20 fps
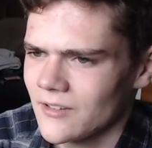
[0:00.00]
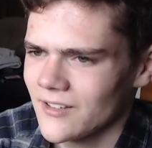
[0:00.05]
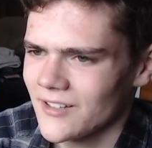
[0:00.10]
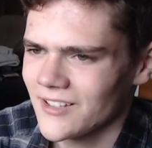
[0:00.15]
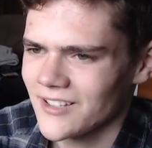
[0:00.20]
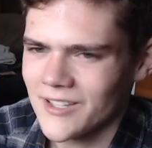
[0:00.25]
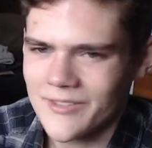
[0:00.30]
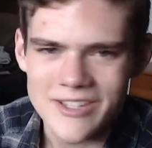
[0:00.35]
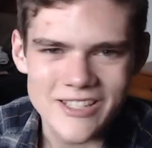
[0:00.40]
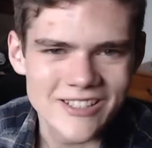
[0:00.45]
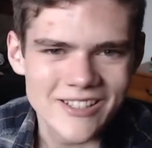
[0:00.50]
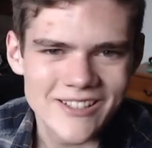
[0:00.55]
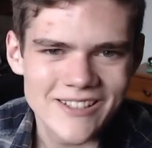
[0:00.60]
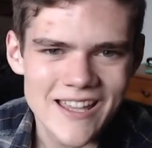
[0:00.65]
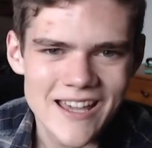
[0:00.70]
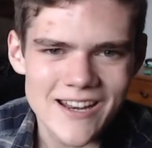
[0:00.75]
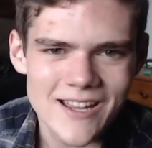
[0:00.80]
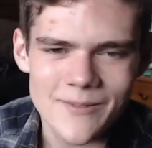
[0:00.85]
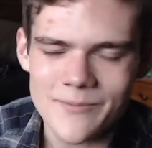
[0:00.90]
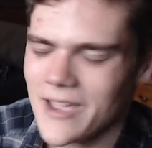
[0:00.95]
Let me look
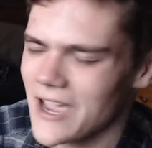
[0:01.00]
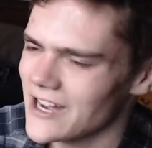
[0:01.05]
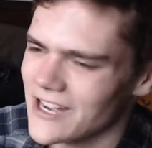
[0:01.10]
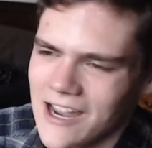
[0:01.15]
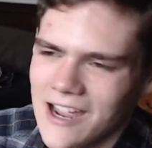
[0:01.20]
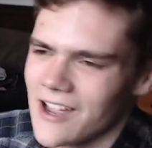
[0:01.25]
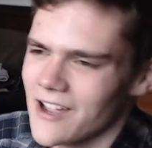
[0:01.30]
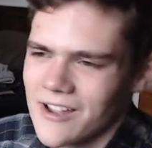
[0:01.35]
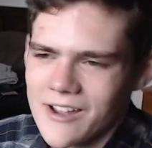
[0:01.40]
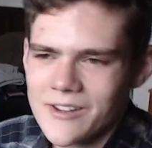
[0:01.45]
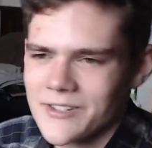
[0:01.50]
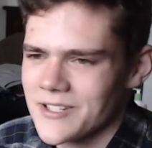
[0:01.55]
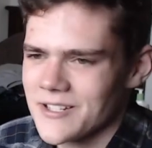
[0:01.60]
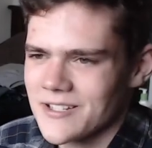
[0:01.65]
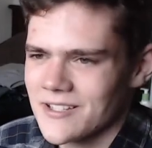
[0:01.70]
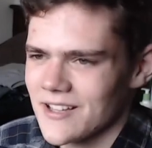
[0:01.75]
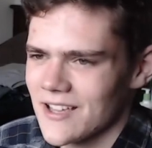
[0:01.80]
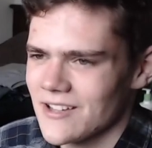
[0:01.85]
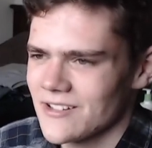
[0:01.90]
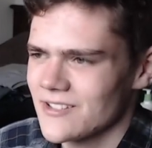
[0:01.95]
that up. I'll
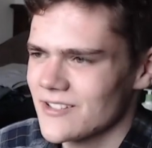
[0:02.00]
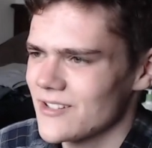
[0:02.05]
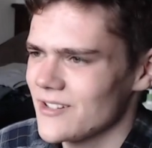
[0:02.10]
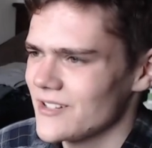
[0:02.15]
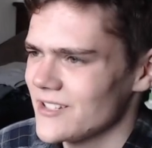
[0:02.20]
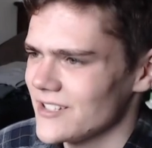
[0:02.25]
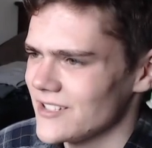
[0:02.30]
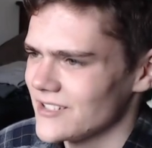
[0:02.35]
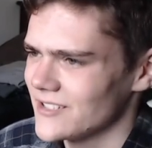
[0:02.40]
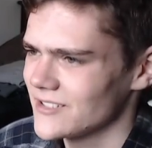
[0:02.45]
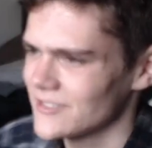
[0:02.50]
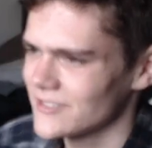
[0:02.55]
just go to...